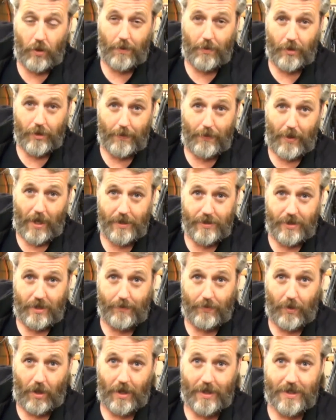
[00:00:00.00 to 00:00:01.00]
them on the postie
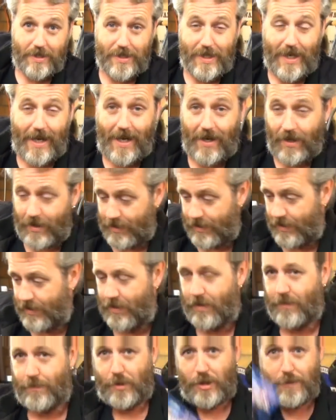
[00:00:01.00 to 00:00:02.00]
bikes. Now,
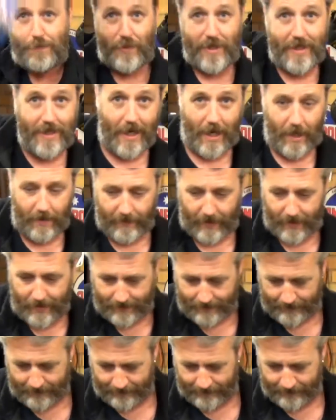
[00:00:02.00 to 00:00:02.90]
I'll just bring you over.